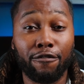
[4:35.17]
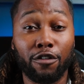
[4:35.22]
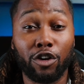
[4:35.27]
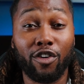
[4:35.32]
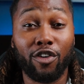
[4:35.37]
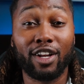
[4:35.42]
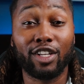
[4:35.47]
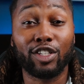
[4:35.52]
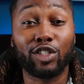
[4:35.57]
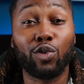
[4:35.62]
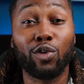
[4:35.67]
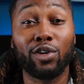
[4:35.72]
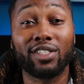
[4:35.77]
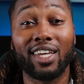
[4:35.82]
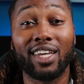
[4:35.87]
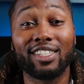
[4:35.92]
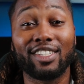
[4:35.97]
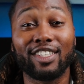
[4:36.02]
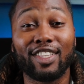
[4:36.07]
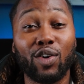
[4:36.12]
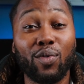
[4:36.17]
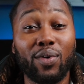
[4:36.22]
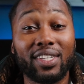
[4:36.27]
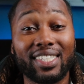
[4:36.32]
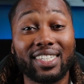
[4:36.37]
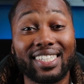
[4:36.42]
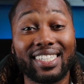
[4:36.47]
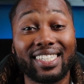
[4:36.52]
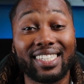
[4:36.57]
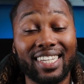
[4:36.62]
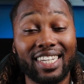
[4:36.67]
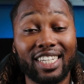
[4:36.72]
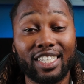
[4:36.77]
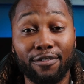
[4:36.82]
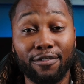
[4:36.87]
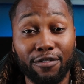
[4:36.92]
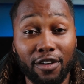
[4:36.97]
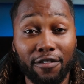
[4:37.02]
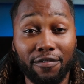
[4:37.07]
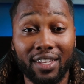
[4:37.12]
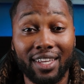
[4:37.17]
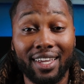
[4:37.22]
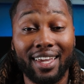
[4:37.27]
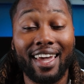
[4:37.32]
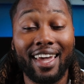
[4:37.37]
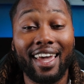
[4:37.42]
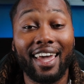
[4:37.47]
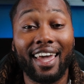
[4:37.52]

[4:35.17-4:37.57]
for credit scores as low as a 650,